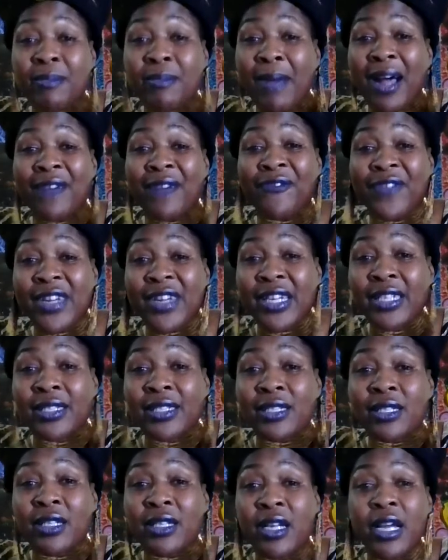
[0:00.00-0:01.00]
my
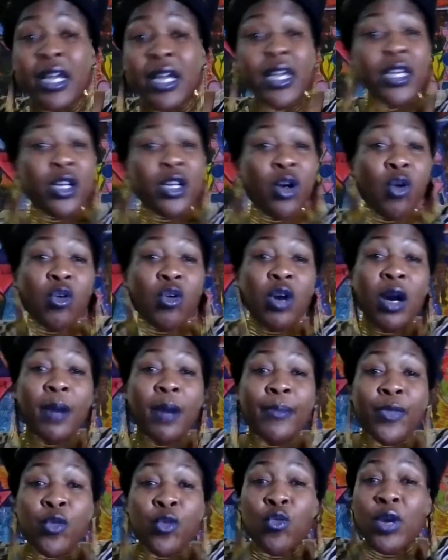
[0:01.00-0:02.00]
fix, he gonna
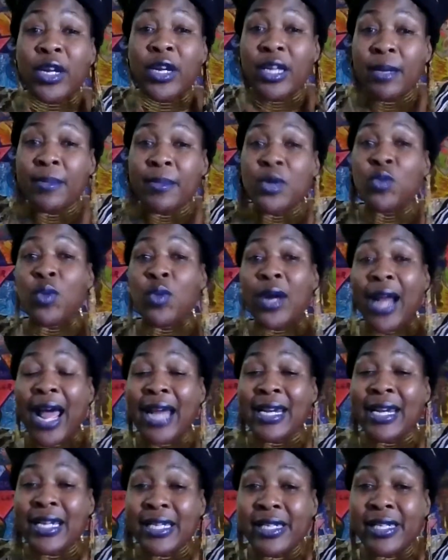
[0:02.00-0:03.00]
come through and give me what I
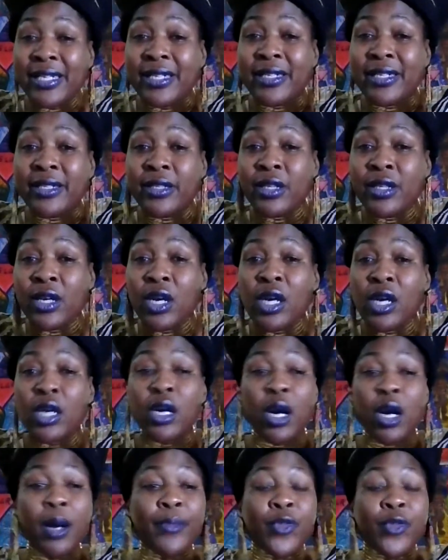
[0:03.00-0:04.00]
need.
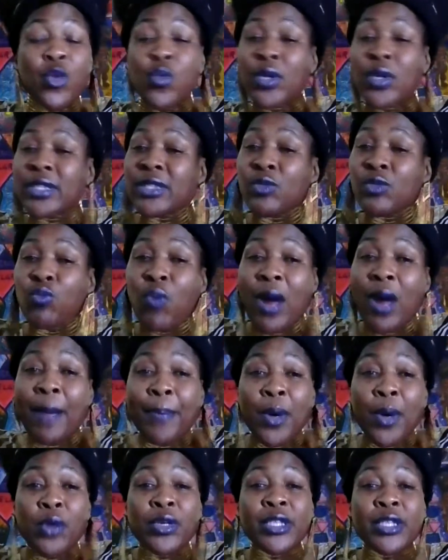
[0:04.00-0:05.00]
Come through and rap
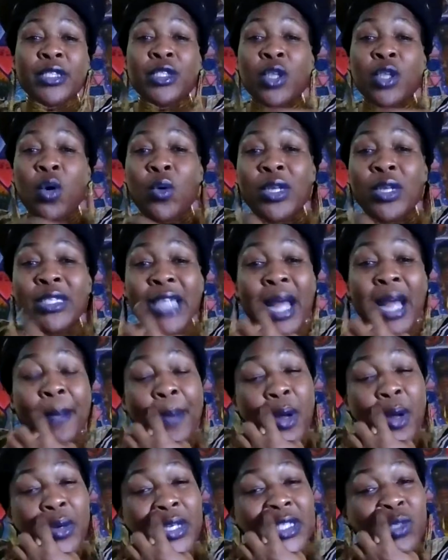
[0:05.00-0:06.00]
on this door and tap
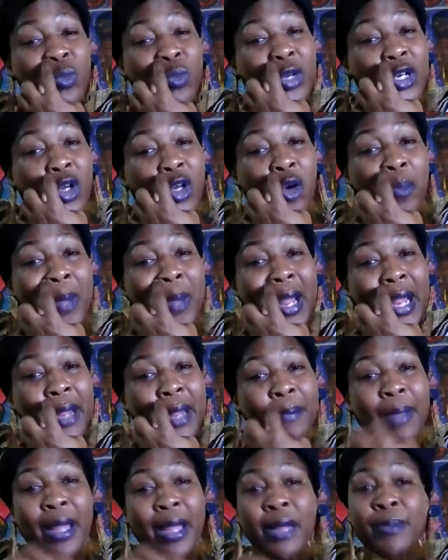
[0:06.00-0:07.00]
on this window
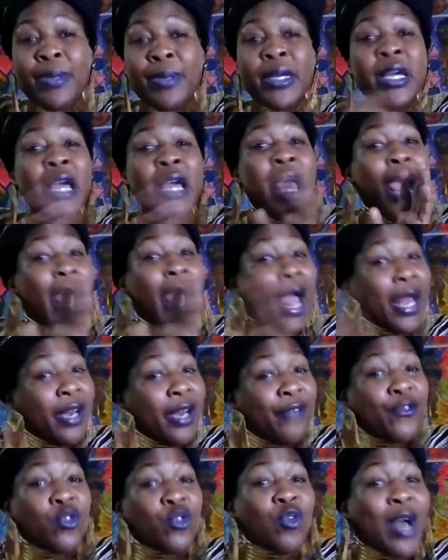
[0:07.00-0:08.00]
pane, baby. And
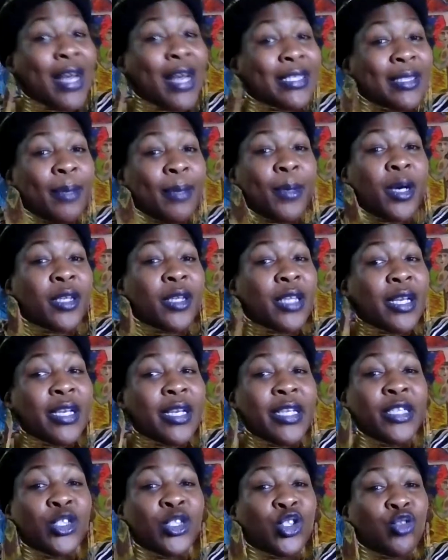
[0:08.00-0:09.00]
if you got some other
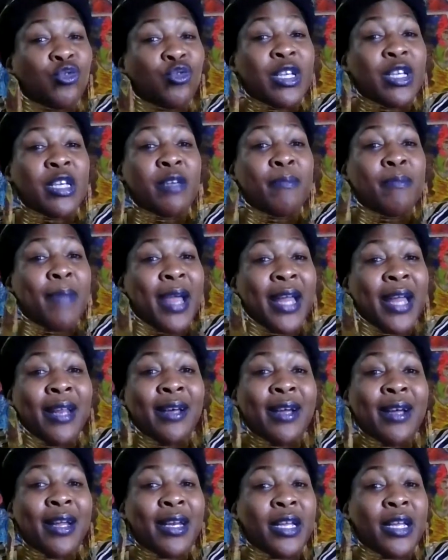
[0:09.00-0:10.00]
needs you need met,
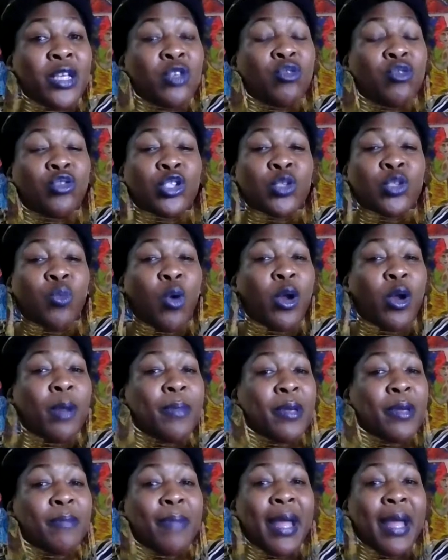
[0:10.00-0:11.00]
honey, and you just want to
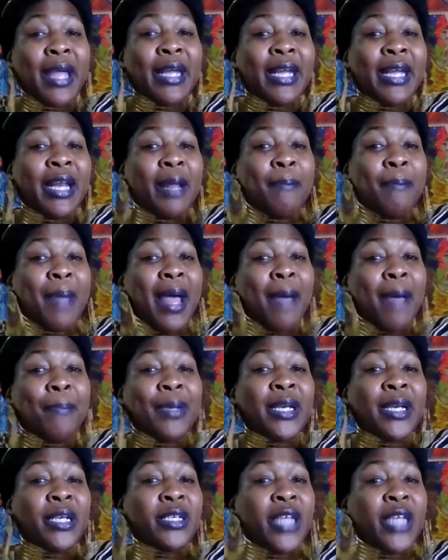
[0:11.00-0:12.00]
be banging and
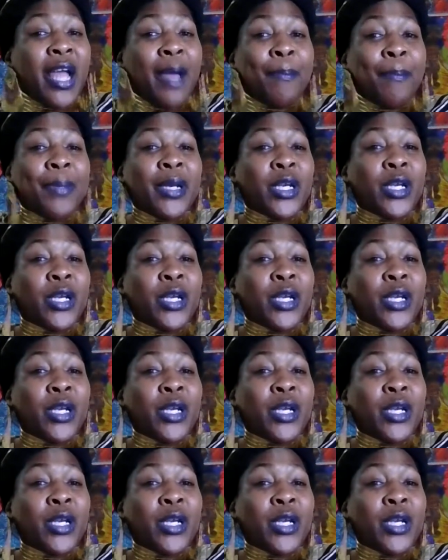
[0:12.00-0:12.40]
bapping and yapping